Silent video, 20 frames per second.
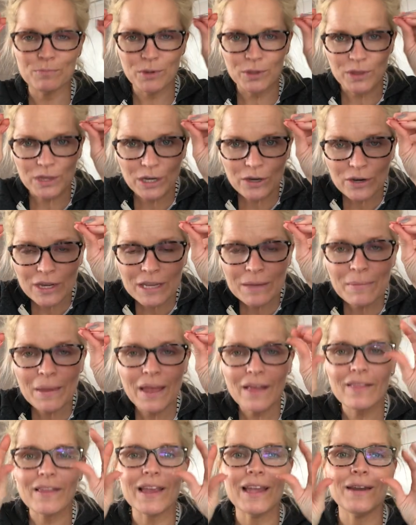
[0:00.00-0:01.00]
Put their
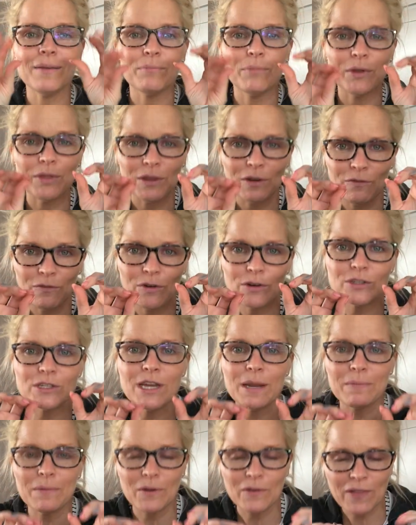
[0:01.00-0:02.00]
email in, put their first
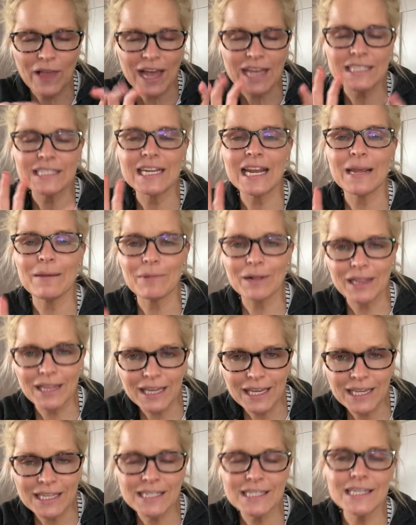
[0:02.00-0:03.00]
name, their last name,
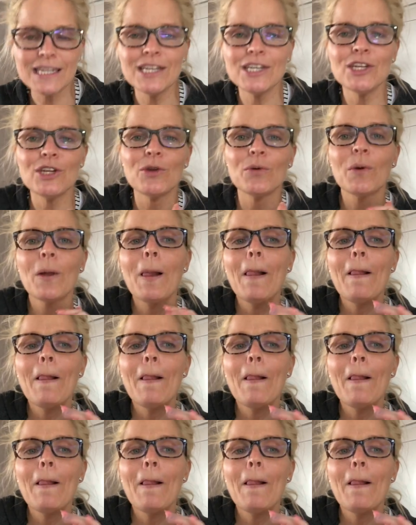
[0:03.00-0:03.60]
click continue.